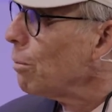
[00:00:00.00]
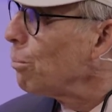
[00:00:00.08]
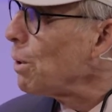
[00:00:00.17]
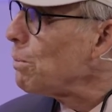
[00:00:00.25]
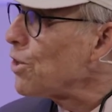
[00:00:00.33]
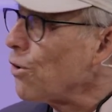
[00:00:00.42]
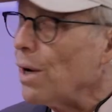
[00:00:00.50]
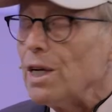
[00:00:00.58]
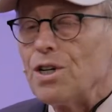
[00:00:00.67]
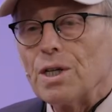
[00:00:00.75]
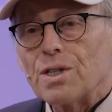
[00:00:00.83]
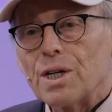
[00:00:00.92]
premature
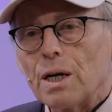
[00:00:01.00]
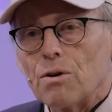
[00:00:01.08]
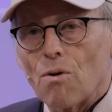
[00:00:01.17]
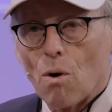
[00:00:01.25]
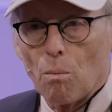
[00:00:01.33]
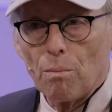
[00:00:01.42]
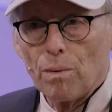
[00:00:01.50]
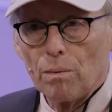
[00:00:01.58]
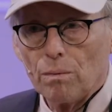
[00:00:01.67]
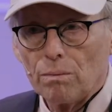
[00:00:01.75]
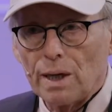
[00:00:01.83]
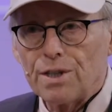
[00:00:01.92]
aging syndrome,
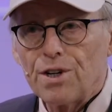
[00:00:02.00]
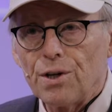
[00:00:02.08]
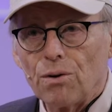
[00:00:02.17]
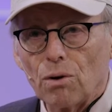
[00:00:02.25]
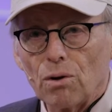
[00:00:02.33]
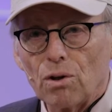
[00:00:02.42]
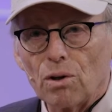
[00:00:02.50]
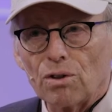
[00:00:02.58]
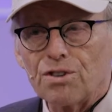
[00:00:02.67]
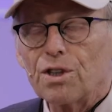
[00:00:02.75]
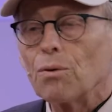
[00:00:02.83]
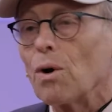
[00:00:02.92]
19-year-old girl,
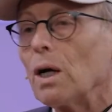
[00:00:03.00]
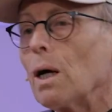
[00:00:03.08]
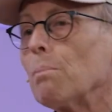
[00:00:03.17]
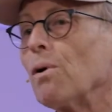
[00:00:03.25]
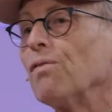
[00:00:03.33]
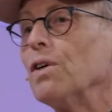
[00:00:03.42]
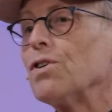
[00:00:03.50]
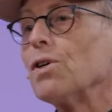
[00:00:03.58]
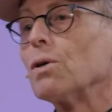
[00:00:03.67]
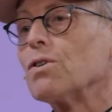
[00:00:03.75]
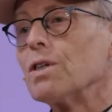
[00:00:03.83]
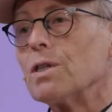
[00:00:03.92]
ceroid
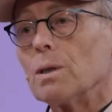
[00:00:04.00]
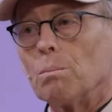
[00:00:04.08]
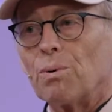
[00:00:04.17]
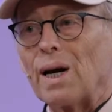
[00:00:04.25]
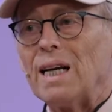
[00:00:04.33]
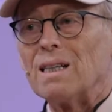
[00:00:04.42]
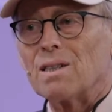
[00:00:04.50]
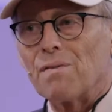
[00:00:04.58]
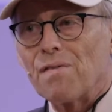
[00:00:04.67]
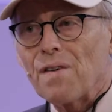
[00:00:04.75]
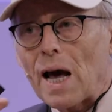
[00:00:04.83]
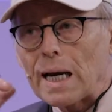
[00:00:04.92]
lipofuscinosis of the brain. It's a
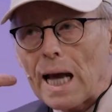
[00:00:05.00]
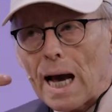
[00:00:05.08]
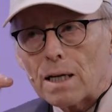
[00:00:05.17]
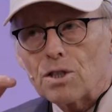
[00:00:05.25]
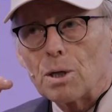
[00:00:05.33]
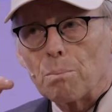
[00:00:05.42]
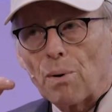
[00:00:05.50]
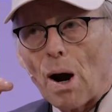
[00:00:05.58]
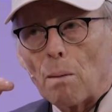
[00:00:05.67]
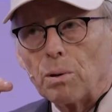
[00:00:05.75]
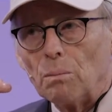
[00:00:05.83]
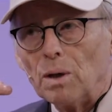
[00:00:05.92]
fatty acid
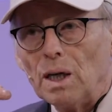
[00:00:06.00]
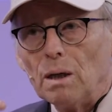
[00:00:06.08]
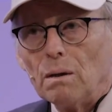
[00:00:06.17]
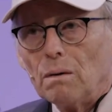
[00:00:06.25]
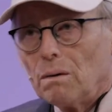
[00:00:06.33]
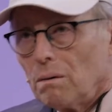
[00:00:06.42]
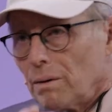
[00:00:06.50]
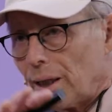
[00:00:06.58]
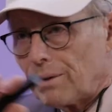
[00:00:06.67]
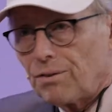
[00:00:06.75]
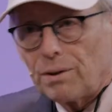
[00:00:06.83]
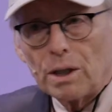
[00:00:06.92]
problem
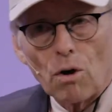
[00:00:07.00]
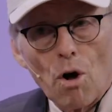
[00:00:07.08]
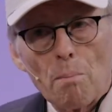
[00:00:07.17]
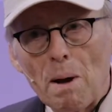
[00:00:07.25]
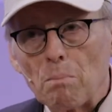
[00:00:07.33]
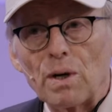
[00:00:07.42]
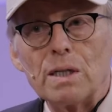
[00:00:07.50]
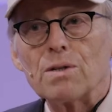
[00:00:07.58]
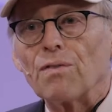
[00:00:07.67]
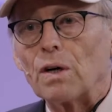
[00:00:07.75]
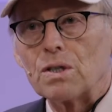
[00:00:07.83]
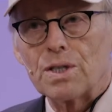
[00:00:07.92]
that's in all
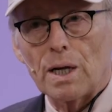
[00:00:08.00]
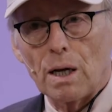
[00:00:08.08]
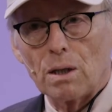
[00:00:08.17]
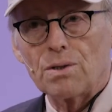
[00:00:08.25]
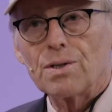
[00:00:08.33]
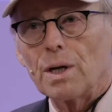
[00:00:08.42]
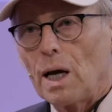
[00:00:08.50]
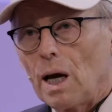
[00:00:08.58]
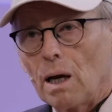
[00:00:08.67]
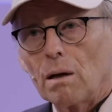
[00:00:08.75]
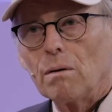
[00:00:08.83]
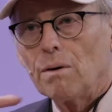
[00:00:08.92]
membranes of our cells,
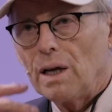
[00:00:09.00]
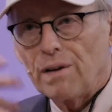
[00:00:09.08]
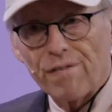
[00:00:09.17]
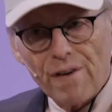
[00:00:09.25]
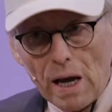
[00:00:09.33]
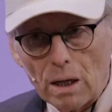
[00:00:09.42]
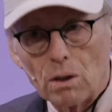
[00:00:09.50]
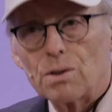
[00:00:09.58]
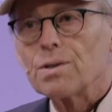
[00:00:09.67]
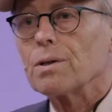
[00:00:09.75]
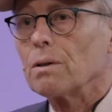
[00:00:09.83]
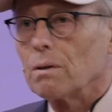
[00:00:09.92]
and it
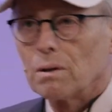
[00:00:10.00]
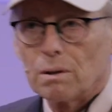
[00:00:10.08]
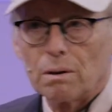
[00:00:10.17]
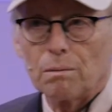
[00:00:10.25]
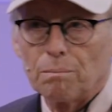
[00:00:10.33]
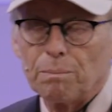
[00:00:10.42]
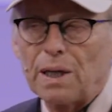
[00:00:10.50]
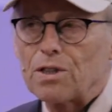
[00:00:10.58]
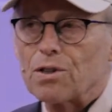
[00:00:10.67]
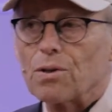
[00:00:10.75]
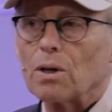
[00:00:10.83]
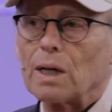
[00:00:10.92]
fails. The
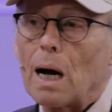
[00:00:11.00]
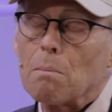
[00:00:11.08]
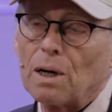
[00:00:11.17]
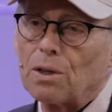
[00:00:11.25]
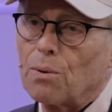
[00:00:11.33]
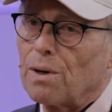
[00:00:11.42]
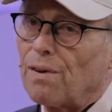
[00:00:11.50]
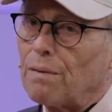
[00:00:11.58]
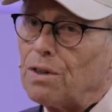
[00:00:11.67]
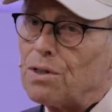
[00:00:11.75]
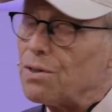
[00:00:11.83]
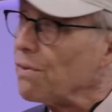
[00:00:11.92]
patients all die by
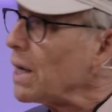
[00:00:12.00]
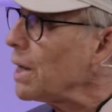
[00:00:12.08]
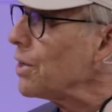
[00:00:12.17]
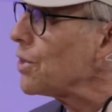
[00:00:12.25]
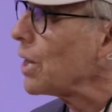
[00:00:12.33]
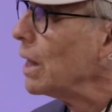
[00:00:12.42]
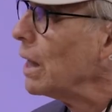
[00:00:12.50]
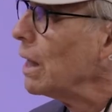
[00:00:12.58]
25 years of age.